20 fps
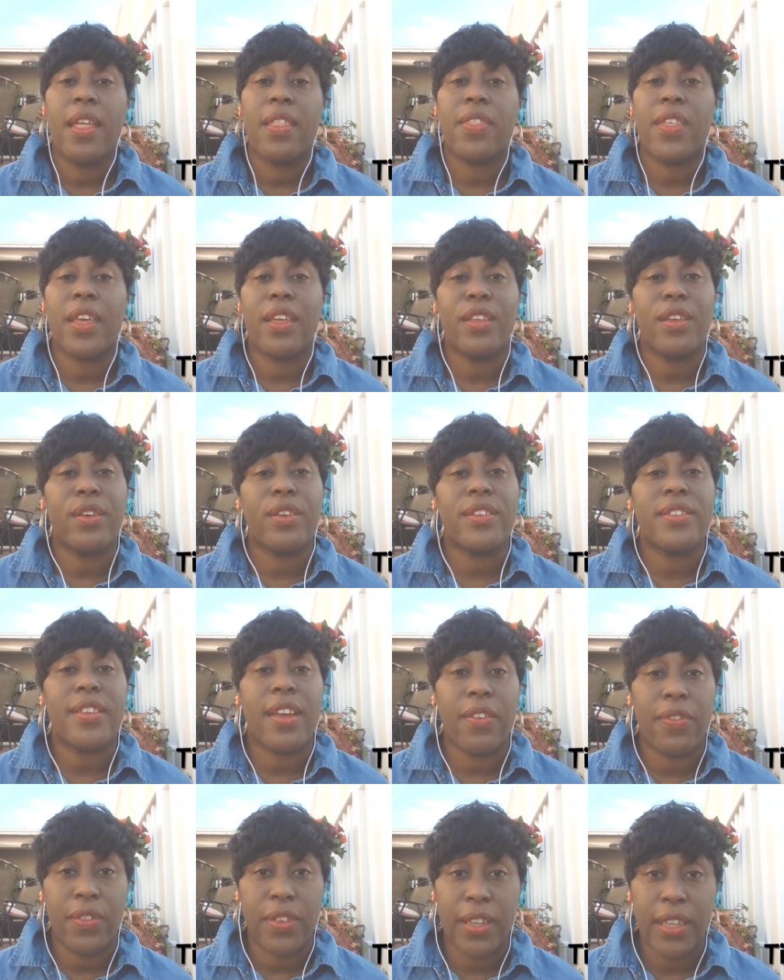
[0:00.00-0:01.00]
then you're
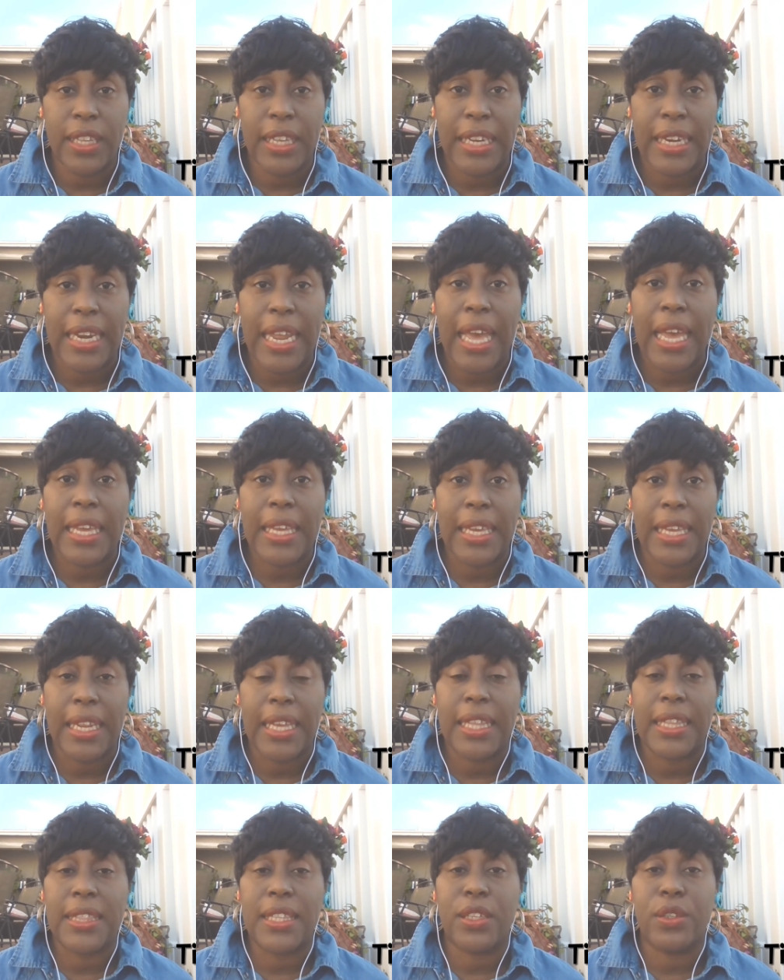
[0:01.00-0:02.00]
definitely not
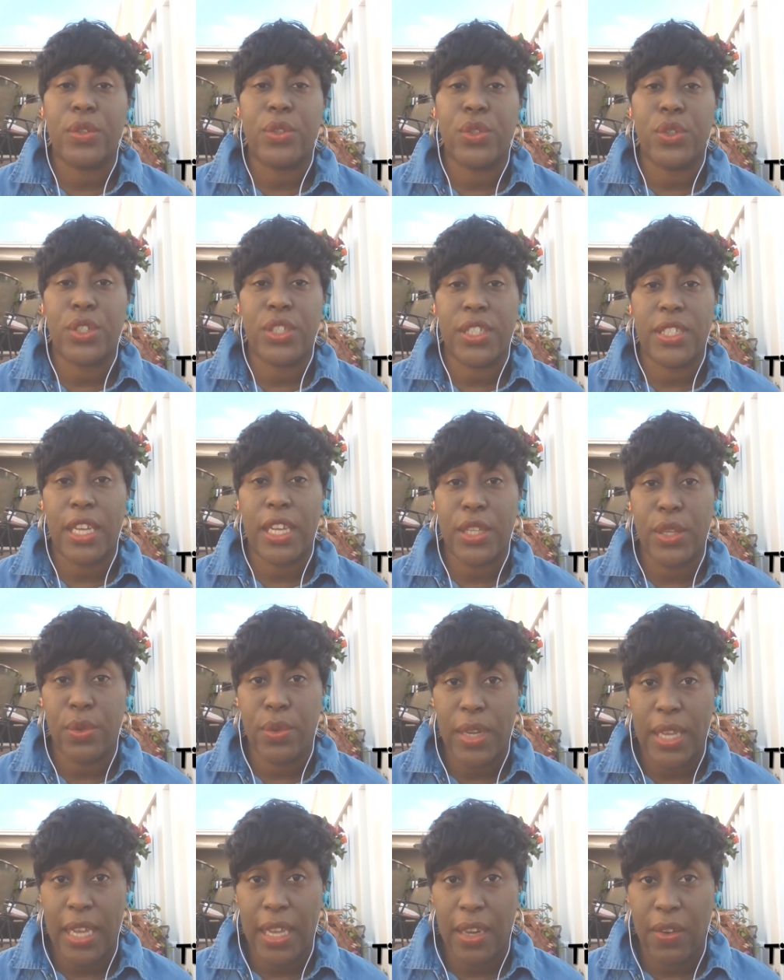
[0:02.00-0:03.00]
getting the nutrition that you
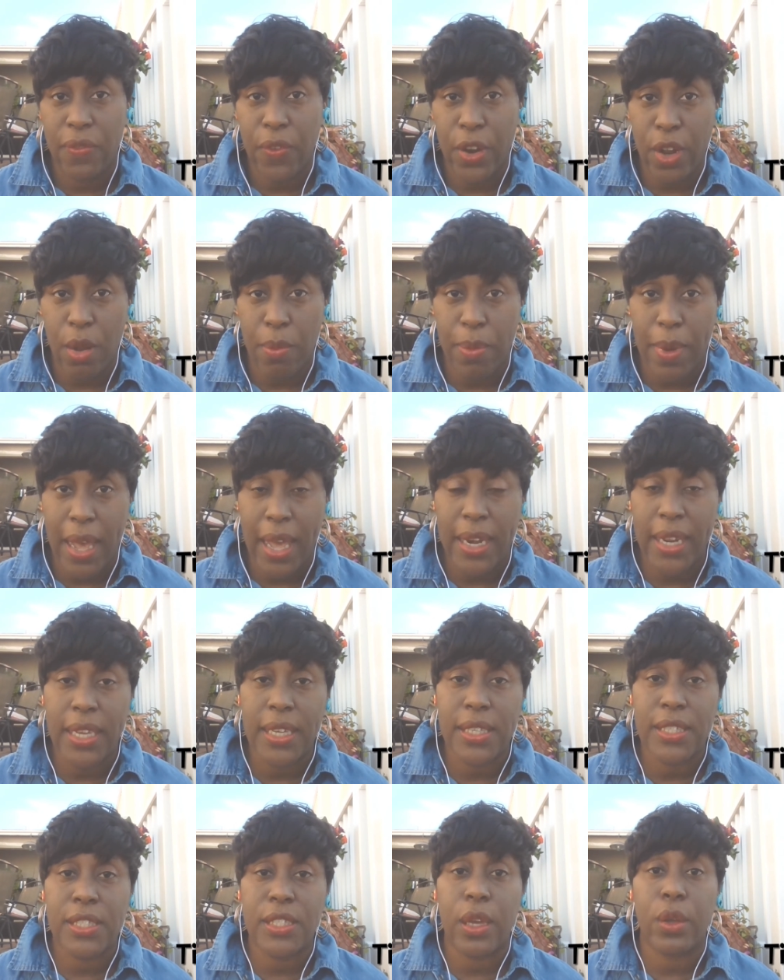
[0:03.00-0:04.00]
need for your
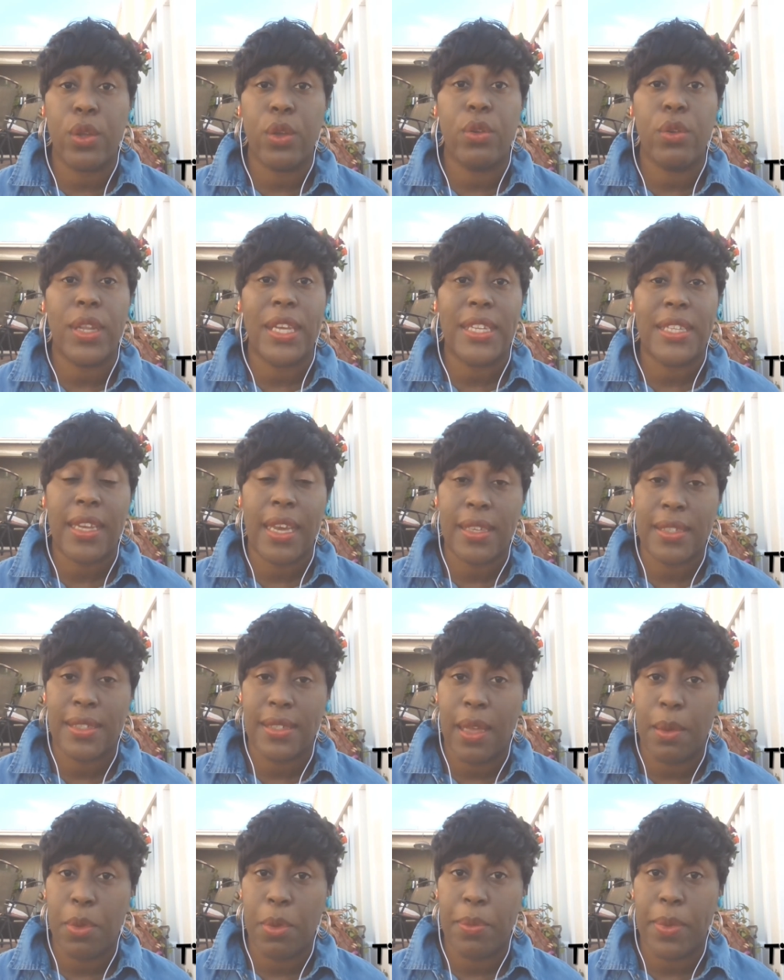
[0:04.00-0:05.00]
body. So you need to take
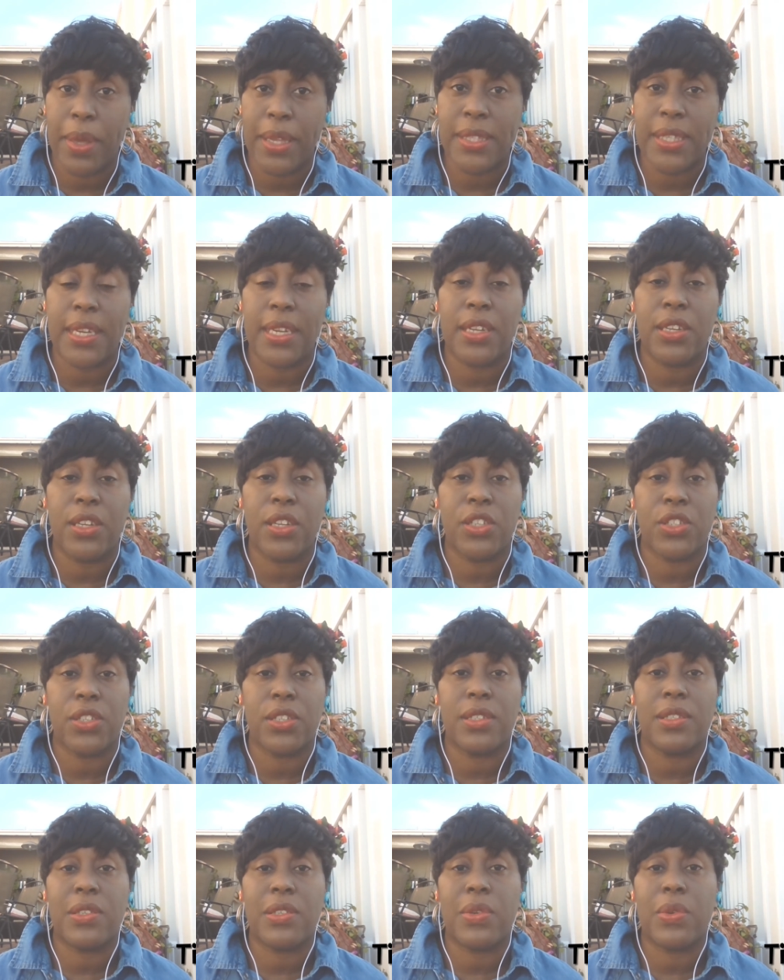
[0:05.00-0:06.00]
supplements in
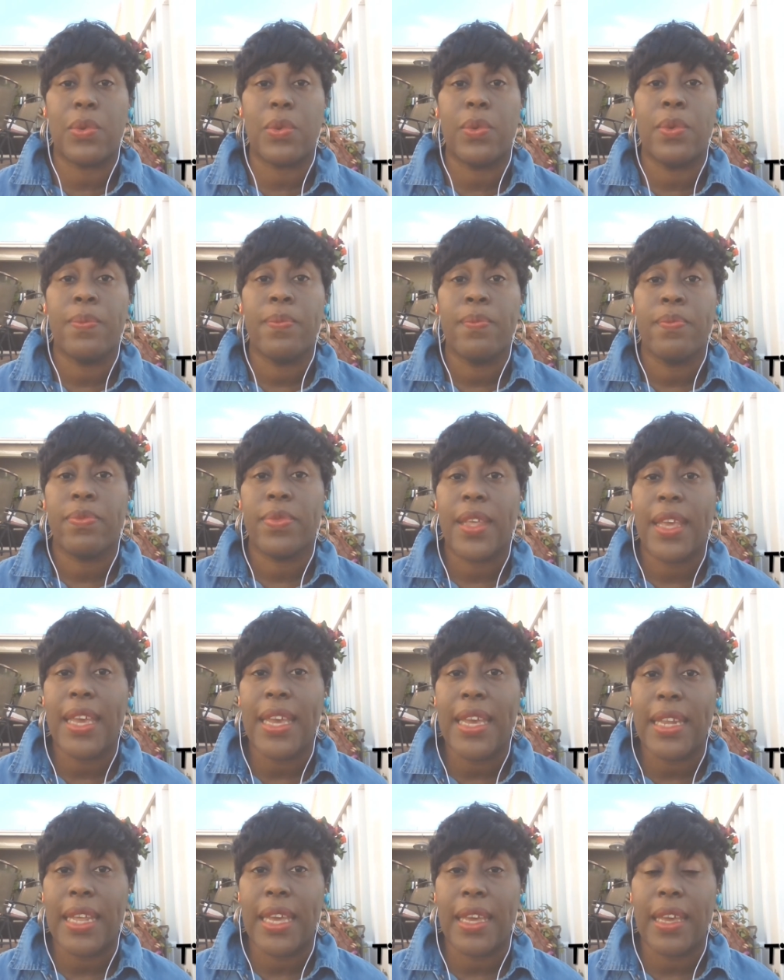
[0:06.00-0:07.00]
addition to
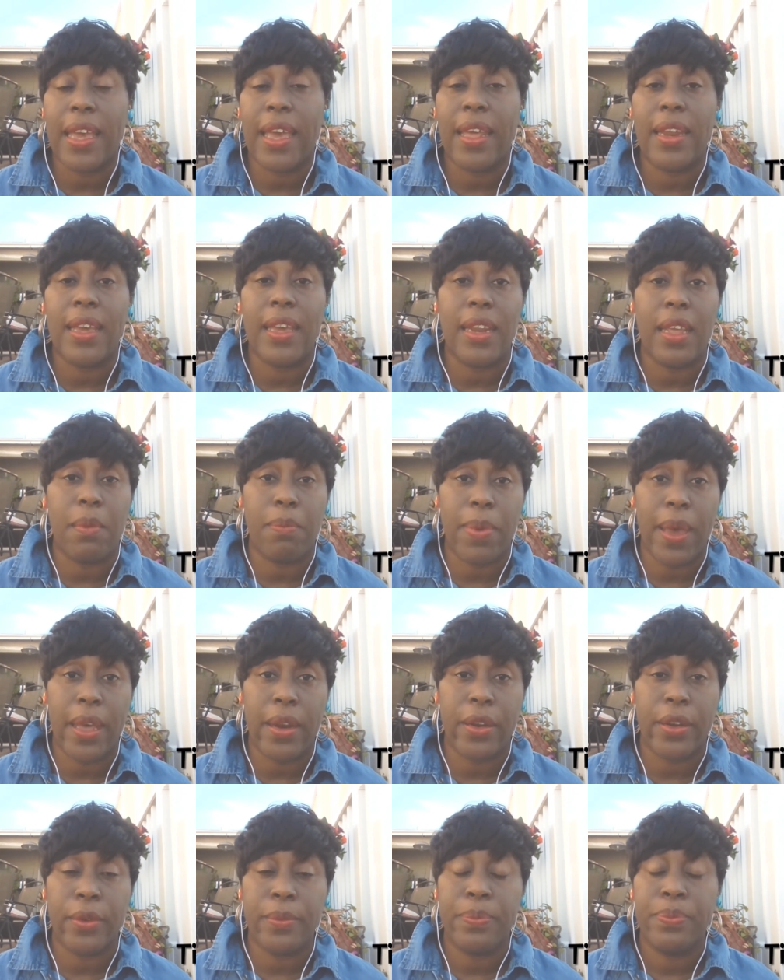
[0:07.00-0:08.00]
eating and eating
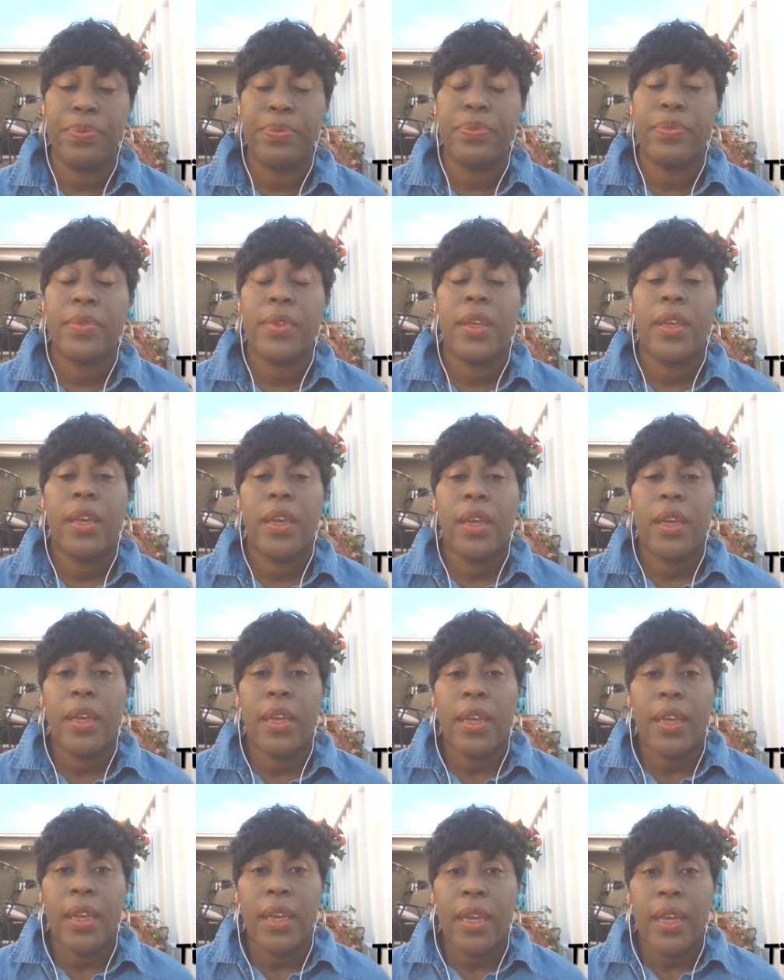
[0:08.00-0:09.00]
better.
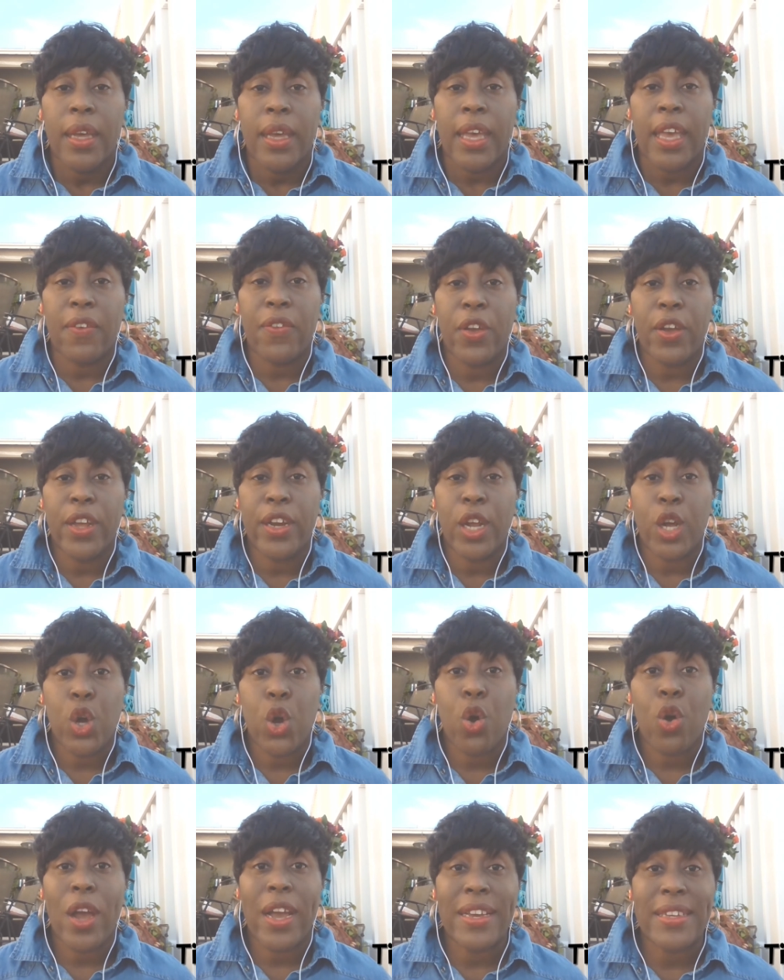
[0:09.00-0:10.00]
If you're in a
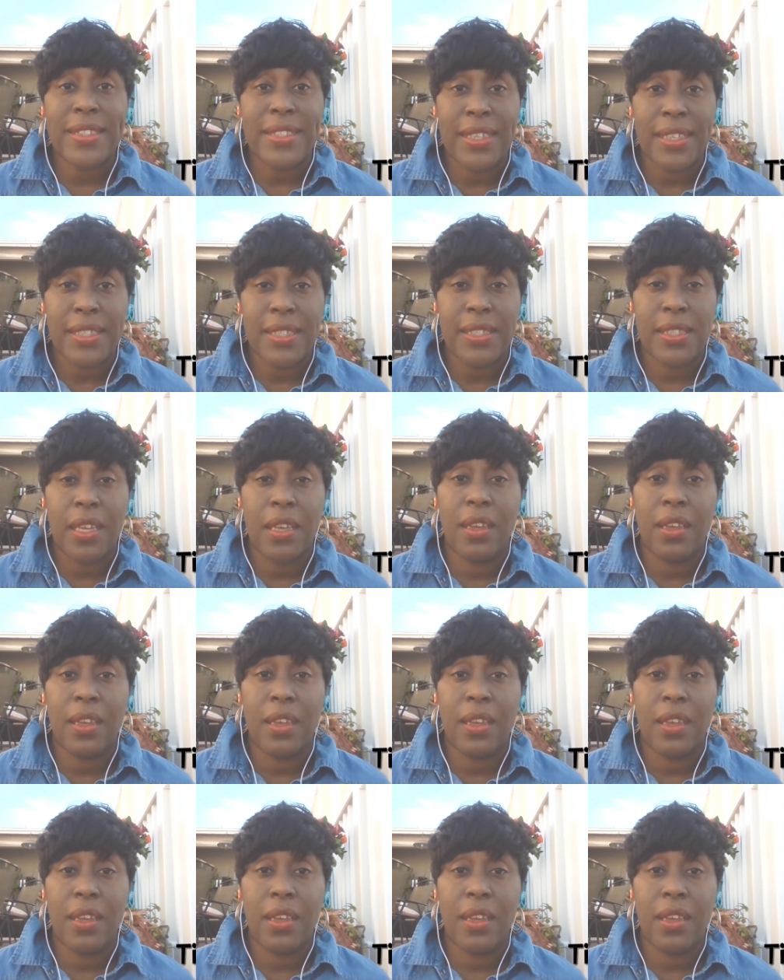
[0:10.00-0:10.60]
crisis,